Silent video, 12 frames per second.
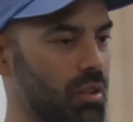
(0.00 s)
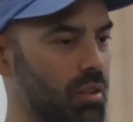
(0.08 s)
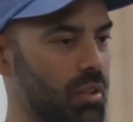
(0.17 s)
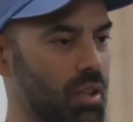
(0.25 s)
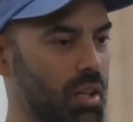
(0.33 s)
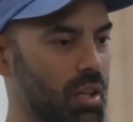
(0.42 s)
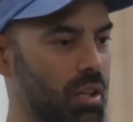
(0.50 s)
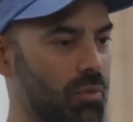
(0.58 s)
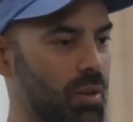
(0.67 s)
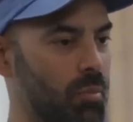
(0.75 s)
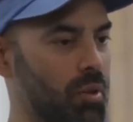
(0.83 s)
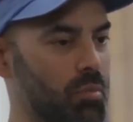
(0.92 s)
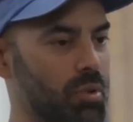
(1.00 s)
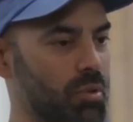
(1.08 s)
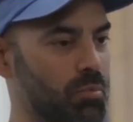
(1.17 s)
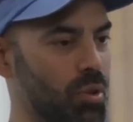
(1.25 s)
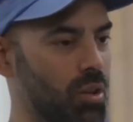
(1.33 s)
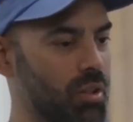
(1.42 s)
And if I'm going to
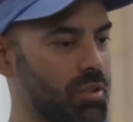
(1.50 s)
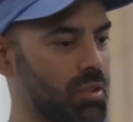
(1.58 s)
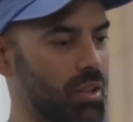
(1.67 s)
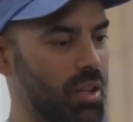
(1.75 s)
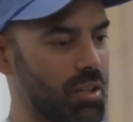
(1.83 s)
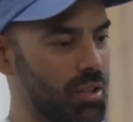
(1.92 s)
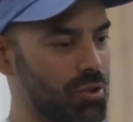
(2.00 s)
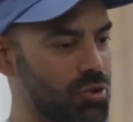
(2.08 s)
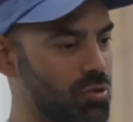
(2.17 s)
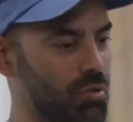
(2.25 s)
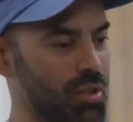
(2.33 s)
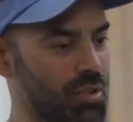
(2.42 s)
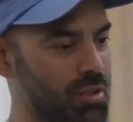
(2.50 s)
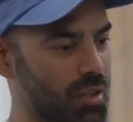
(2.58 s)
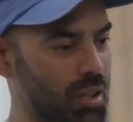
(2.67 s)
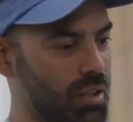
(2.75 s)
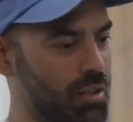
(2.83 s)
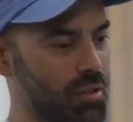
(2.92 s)
be a boss in any industry, it's
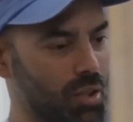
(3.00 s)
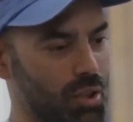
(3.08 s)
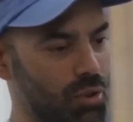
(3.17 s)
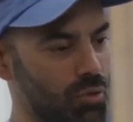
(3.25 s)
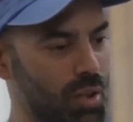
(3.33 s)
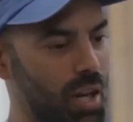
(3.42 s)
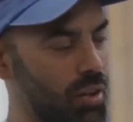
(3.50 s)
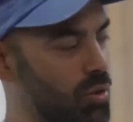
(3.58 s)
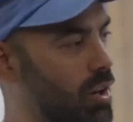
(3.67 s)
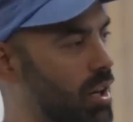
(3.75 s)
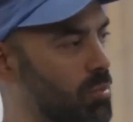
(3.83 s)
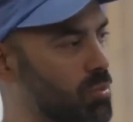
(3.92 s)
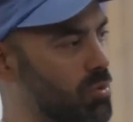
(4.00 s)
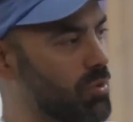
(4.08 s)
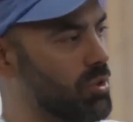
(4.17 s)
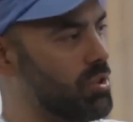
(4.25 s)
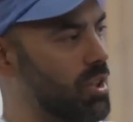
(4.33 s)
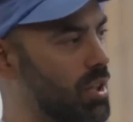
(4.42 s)
like you got to know how to
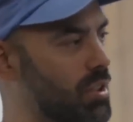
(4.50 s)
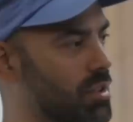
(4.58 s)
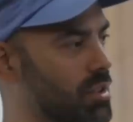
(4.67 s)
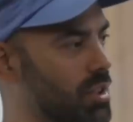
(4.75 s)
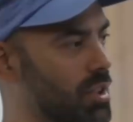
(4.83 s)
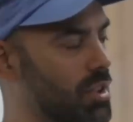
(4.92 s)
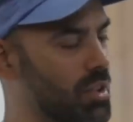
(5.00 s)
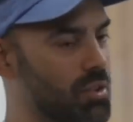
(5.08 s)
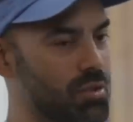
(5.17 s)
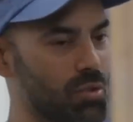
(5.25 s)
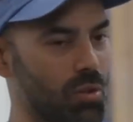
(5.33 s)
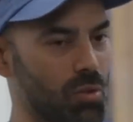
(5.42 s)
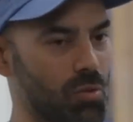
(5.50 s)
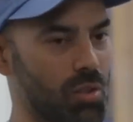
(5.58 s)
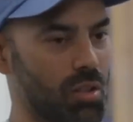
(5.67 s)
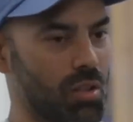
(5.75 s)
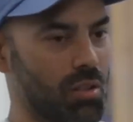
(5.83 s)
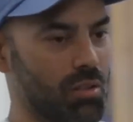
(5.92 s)
move and shake. Yeah.
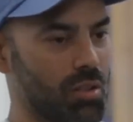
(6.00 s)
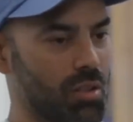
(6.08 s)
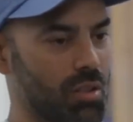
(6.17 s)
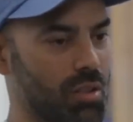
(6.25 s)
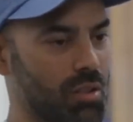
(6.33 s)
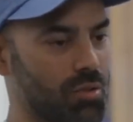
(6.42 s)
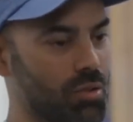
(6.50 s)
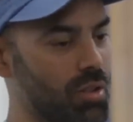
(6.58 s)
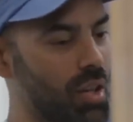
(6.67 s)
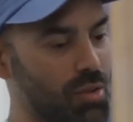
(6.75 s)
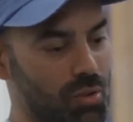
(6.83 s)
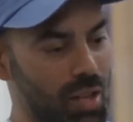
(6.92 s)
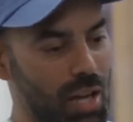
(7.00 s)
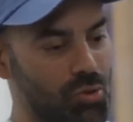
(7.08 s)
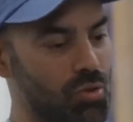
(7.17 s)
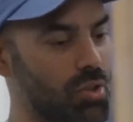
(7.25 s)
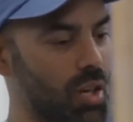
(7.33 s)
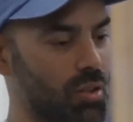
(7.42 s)
So uh, yeah. So yeah. So
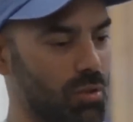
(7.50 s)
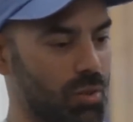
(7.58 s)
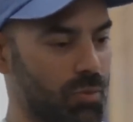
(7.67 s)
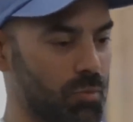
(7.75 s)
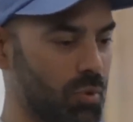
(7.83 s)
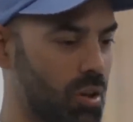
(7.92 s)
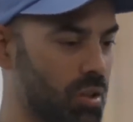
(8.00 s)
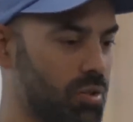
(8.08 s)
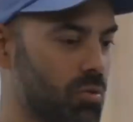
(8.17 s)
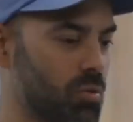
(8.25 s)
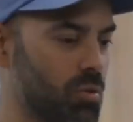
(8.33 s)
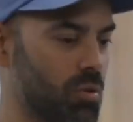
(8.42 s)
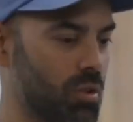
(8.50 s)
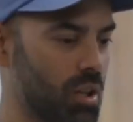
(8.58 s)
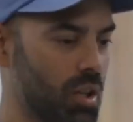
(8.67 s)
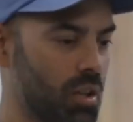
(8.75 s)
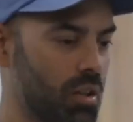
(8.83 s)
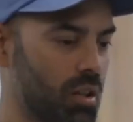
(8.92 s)
that trajectory from law
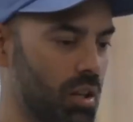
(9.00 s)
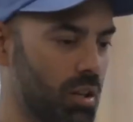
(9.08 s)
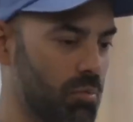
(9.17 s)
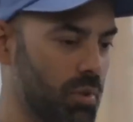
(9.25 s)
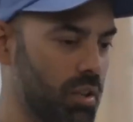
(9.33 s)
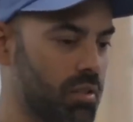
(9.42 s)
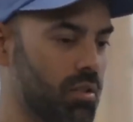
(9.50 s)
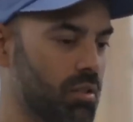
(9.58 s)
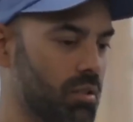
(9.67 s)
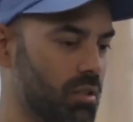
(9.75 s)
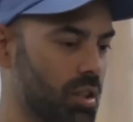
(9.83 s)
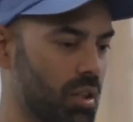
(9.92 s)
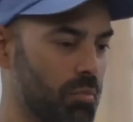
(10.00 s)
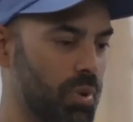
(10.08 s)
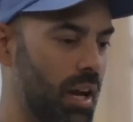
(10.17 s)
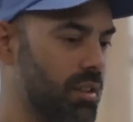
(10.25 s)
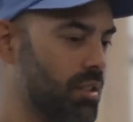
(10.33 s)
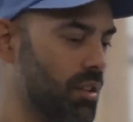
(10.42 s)
school um, into
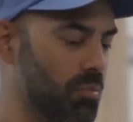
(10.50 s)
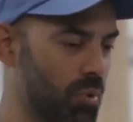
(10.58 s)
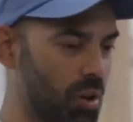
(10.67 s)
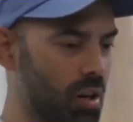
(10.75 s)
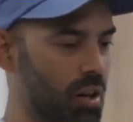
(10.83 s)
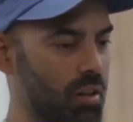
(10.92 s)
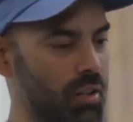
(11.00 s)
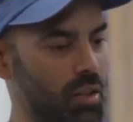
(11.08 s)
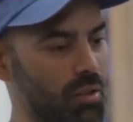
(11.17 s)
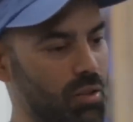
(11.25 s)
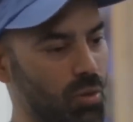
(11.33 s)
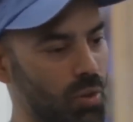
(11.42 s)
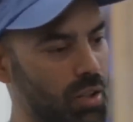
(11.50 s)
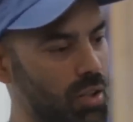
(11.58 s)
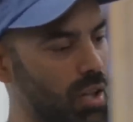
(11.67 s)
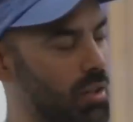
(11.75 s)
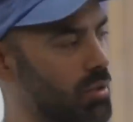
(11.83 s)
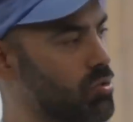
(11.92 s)
passing the bar and then going
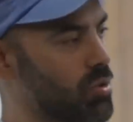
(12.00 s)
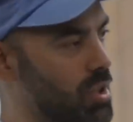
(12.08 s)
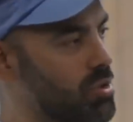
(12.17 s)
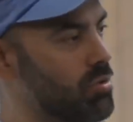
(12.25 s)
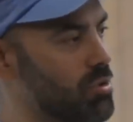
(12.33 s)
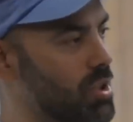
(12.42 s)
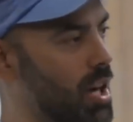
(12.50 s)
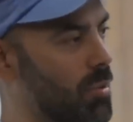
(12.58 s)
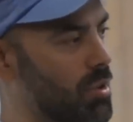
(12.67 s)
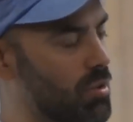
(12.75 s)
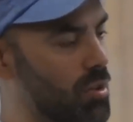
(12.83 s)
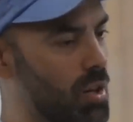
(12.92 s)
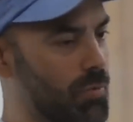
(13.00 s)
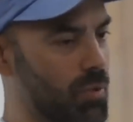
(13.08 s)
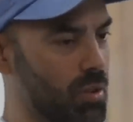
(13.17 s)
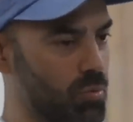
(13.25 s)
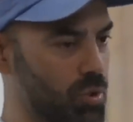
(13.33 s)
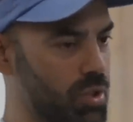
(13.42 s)
to get a traditional job at a law
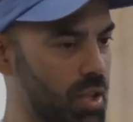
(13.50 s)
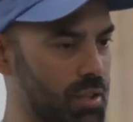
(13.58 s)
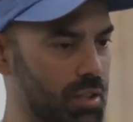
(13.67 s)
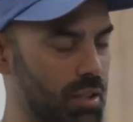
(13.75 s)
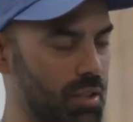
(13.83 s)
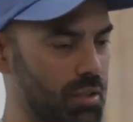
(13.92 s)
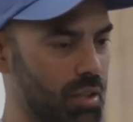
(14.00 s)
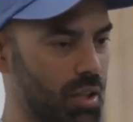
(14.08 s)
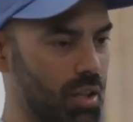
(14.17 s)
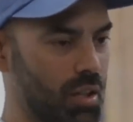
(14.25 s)
firm, which I did.